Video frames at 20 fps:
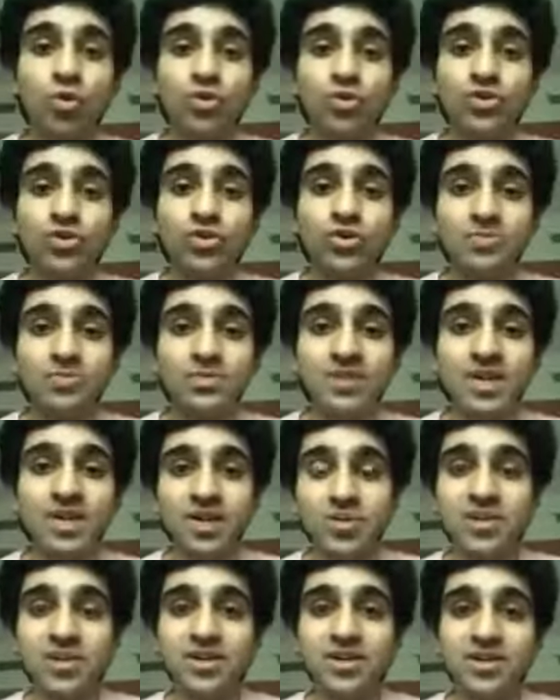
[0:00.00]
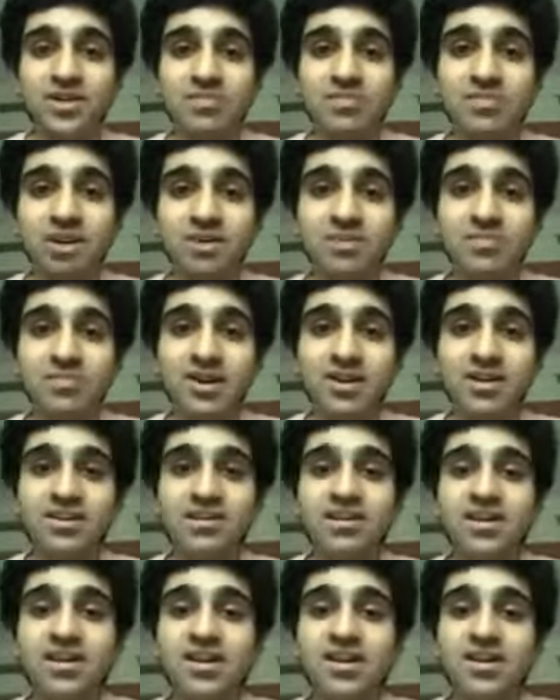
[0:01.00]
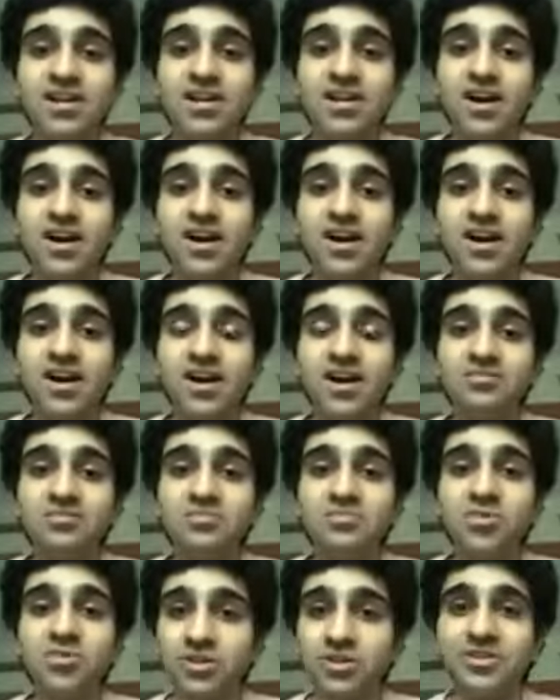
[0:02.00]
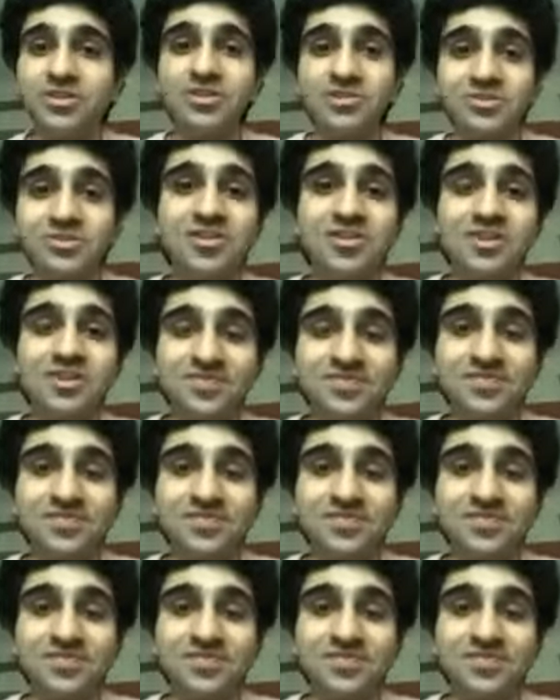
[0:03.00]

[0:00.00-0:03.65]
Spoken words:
trips that we did in Manipal were really fun.